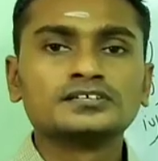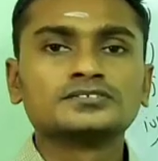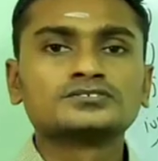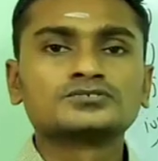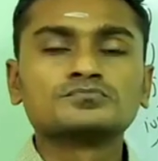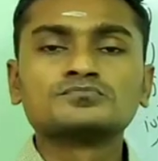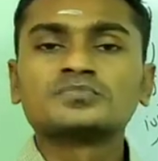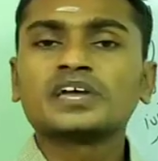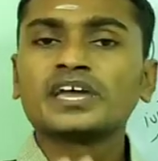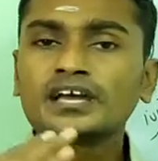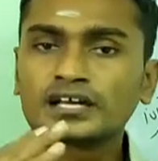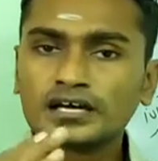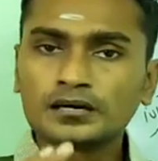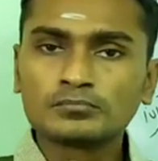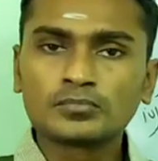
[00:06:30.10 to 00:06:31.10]
to make
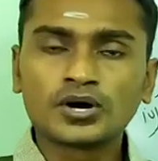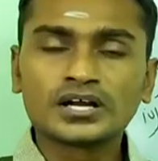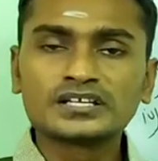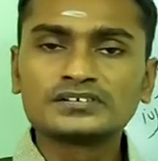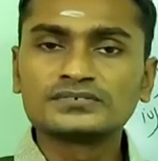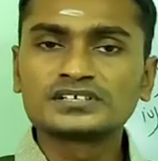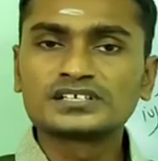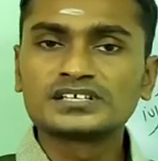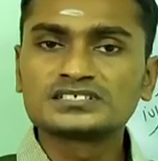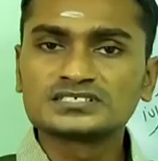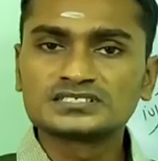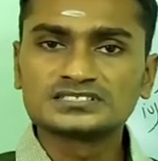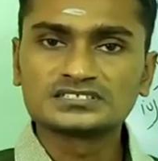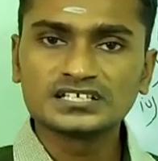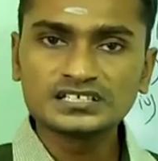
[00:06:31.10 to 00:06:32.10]
a modification
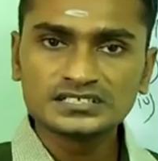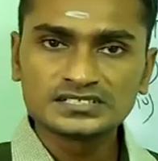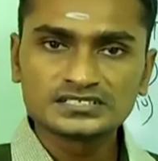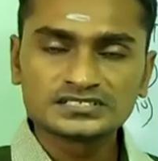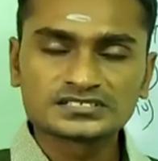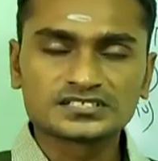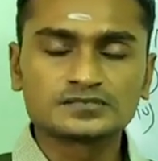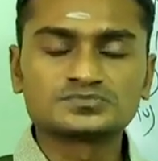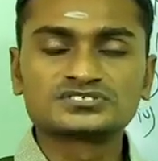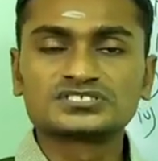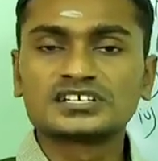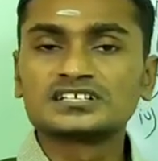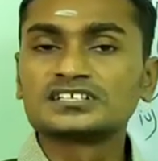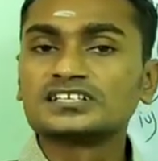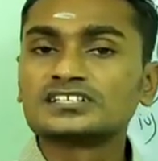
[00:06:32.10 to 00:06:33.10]
in the
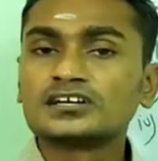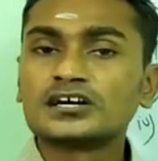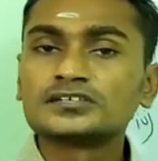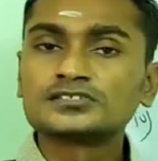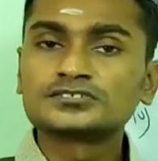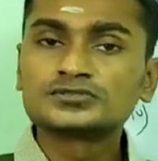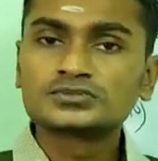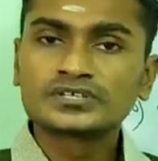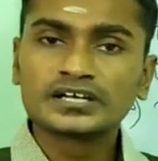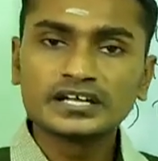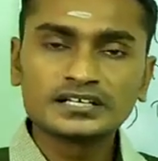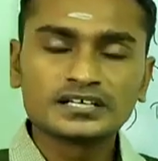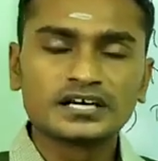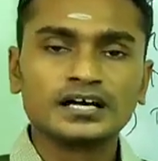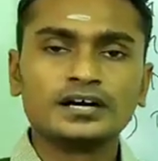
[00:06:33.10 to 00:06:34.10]
substrate in order to
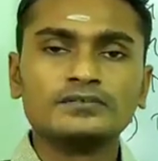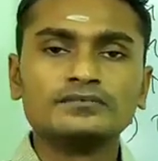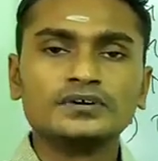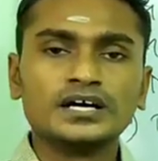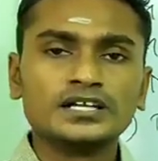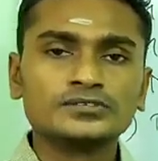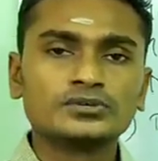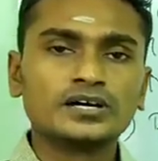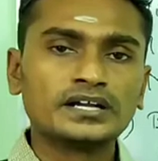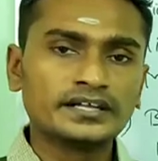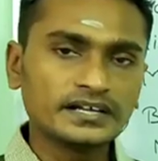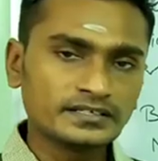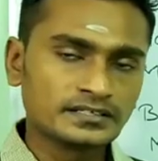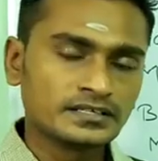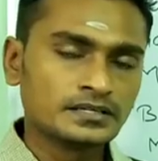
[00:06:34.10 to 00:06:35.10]
get a value
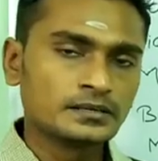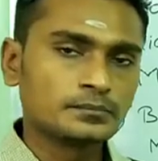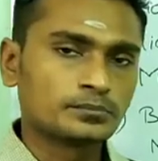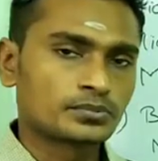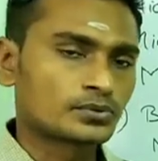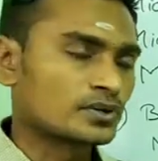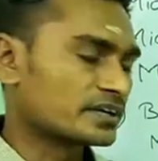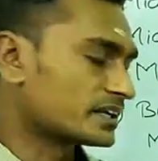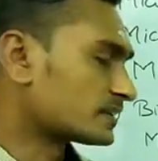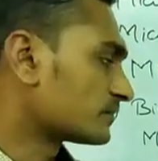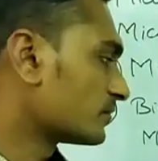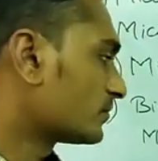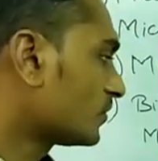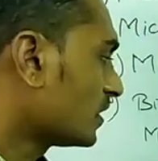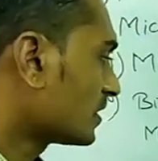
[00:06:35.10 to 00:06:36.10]
added product.
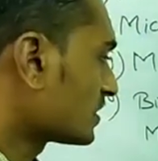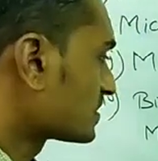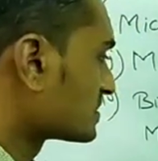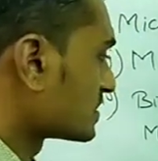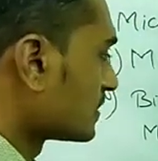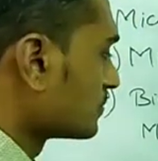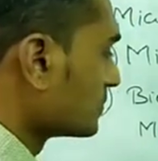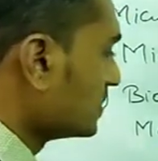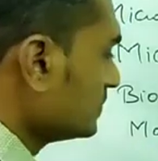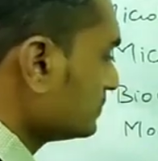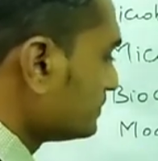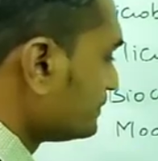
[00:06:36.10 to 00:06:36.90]
For example,